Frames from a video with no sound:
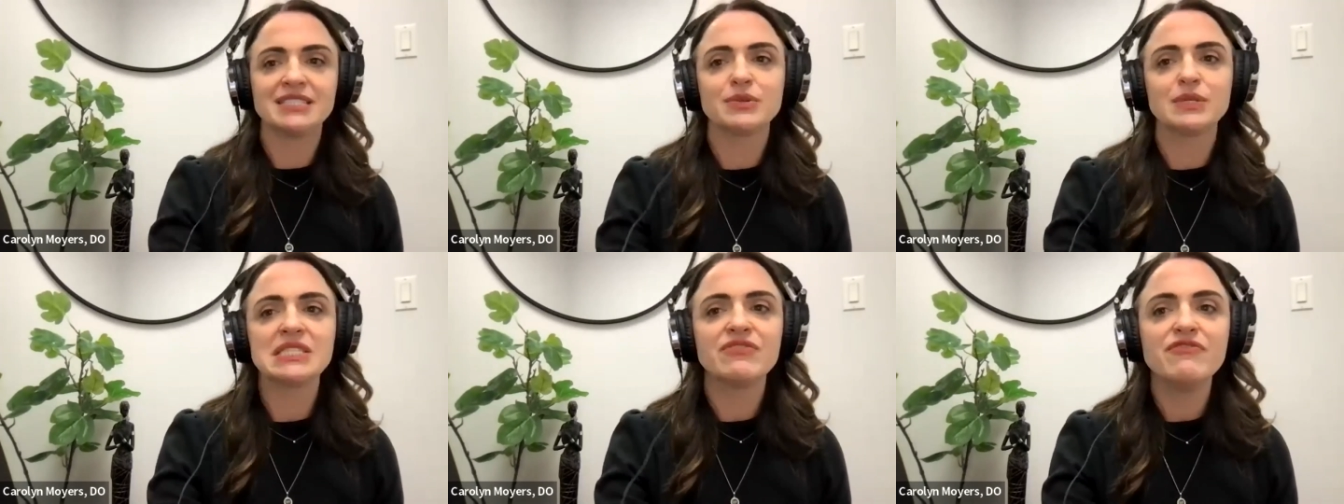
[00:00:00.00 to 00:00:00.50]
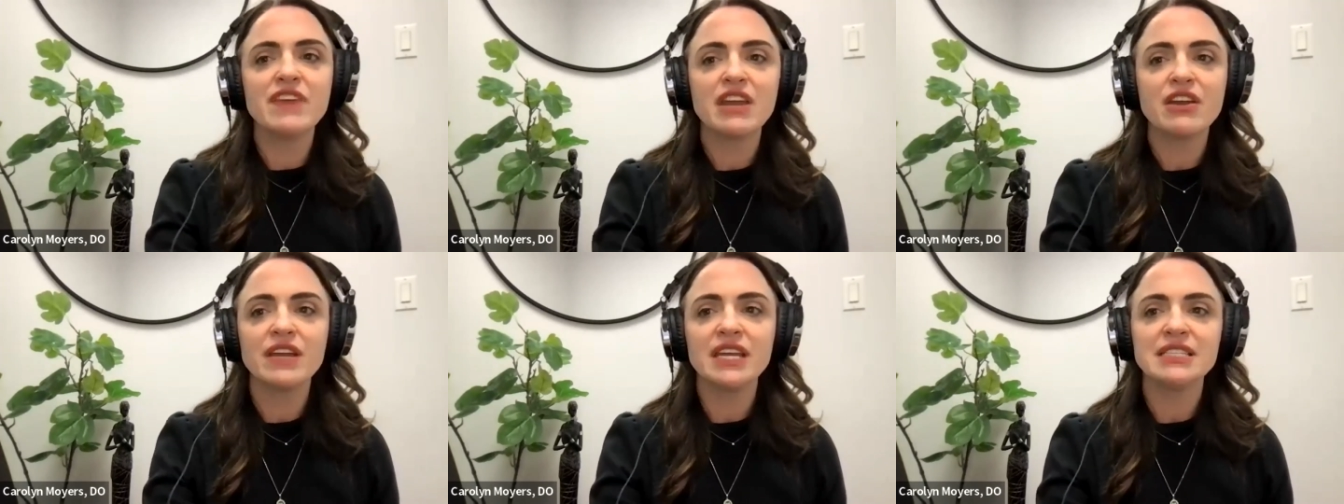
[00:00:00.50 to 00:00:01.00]
So it's
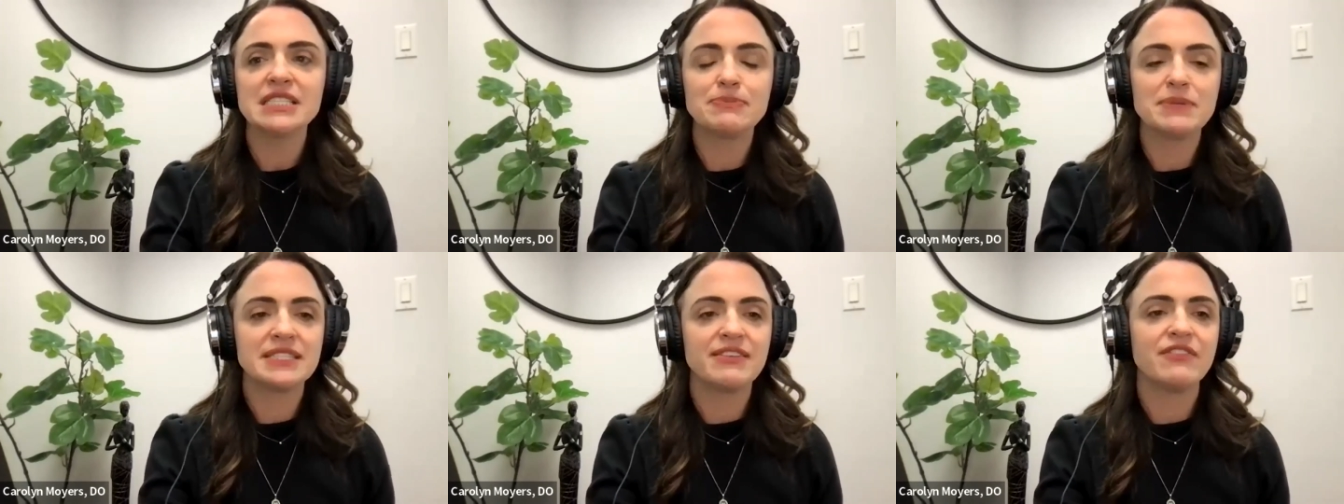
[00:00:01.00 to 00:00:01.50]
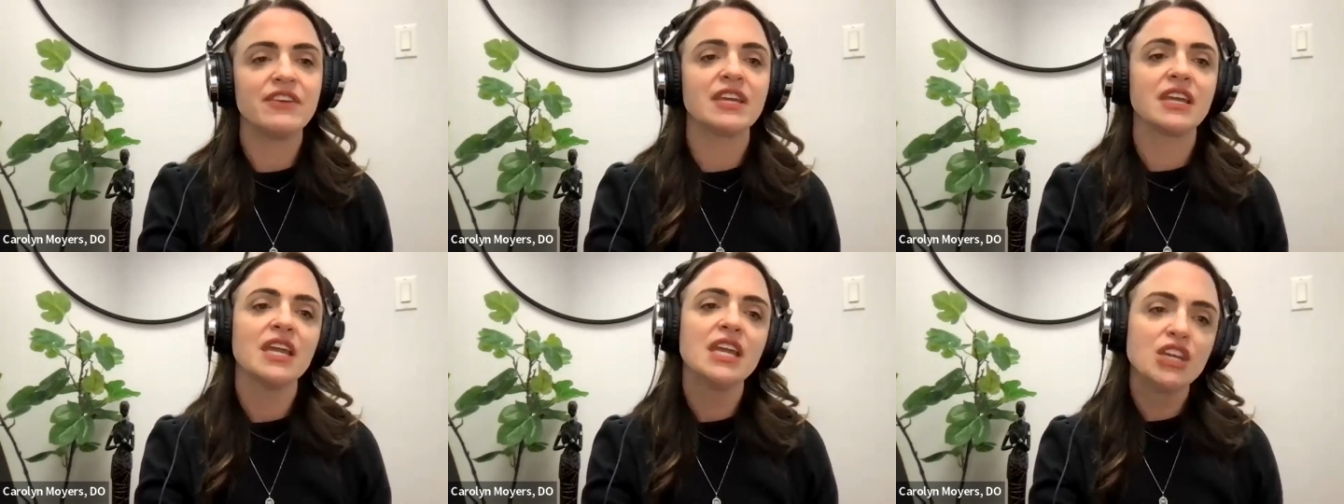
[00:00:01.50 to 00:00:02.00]
very
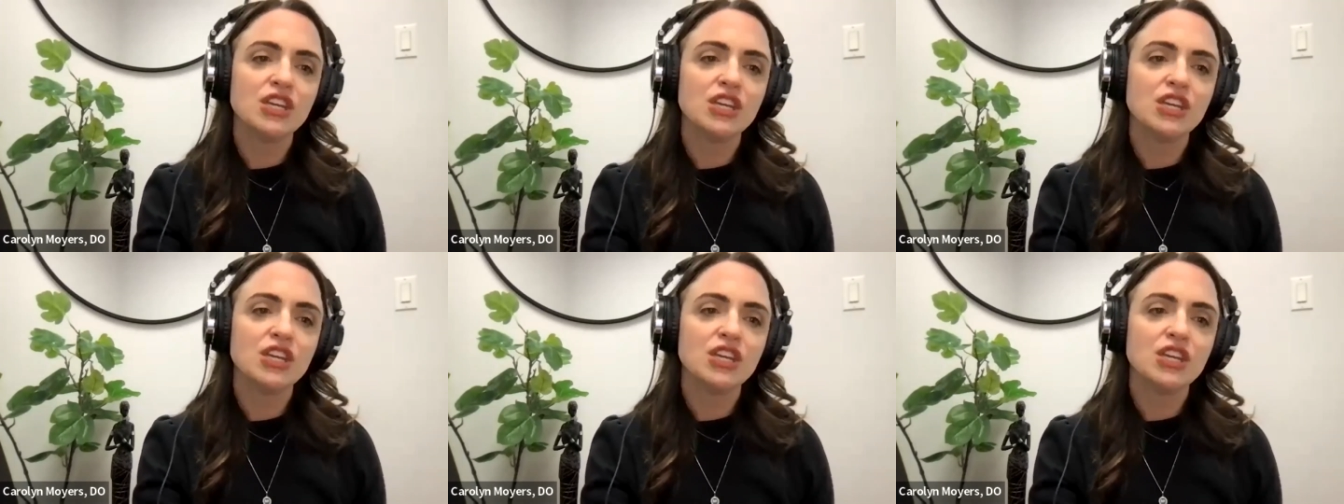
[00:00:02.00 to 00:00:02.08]
specific